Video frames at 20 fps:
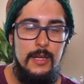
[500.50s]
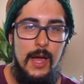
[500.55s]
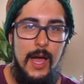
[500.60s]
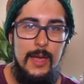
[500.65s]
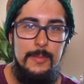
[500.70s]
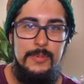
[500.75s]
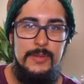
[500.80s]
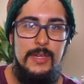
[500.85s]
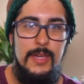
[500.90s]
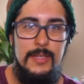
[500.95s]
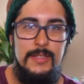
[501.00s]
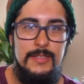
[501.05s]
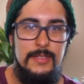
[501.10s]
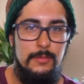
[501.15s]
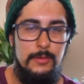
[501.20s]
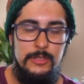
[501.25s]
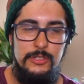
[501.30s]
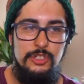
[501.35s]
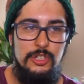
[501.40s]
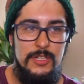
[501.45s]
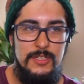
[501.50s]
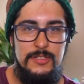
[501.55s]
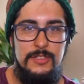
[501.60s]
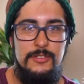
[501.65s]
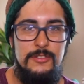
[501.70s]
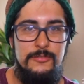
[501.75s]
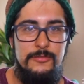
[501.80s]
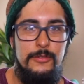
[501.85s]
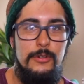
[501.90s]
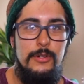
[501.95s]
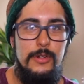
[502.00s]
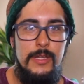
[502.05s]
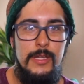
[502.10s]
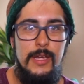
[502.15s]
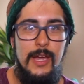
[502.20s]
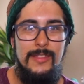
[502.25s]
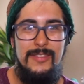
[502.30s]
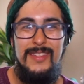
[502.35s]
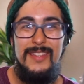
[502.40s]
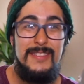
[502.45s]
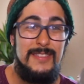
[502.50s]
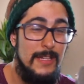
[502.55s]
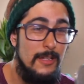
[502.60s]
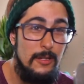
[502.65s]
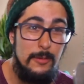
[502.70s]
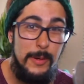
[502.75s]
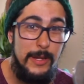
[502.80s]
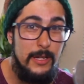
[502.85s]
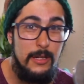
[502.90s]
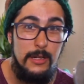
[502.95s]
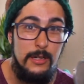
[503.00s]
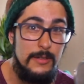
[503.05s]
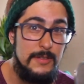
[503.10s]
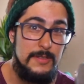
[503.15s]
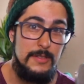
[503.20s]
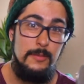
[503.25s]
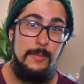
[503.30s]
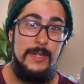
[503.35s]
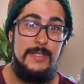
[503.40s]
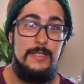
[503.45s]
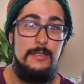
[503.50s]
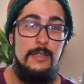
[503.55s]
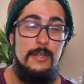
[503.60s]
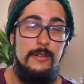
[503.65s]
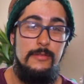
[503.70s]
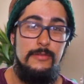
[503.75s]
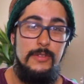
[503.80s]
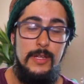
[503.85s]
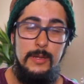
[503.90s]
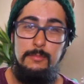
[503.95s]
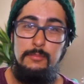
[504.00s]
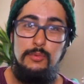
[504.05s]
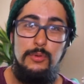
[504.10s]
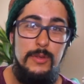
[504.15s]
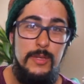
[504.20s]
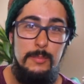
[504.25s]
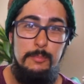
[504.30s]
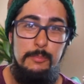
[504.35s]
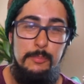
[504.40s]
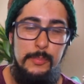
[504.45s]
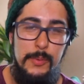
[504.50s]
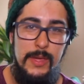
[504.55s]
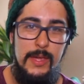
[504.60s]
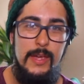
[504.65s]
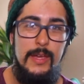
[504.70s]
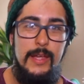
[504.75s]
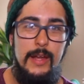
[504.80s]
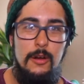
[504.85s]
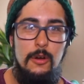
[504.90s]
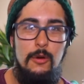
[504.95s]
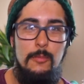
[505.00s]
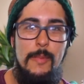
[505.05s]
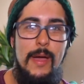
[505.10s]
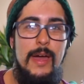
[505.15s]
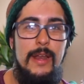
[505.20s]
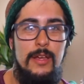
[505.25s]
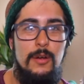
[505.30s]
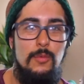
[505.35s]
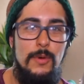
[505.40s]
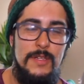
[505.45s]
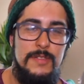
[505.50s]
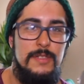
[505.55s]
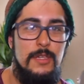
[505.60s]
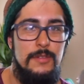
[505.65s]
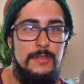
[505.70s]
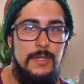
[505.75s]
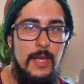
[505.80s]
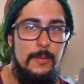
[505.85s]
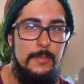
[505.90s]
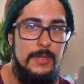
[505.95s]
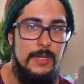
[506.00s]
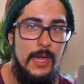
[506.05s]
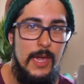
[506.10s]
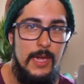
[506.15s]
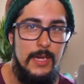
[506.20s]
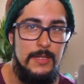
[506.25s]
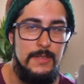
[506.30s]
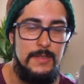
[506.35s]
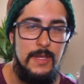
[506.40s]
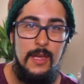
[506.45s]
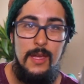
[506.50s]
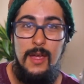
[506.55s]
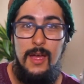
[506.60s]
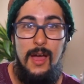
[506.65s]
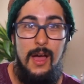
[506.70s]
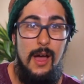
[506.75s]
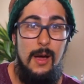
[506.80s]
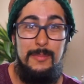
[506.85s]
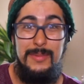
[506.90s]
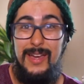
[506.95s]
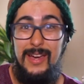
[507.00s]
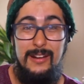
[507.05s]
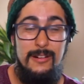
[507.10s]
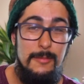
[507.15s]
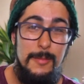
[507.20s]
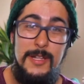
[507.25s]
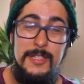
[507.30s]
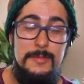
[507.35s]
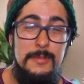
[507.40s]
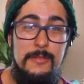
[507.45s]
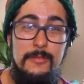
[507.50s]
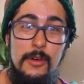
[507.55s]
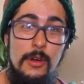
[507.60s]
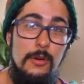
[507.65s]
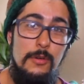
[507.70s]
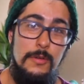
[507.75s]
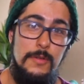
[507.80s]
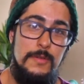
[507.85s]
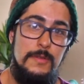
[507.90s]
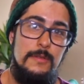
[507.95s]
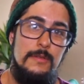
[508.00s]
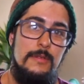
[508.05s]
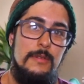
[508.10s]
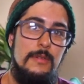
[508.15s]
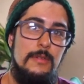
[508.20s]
IPAs that were just as fruity. I think Cellar Maker still makes a lot of like really big aromatic West Coast IPAs. Kind of reminds me of those.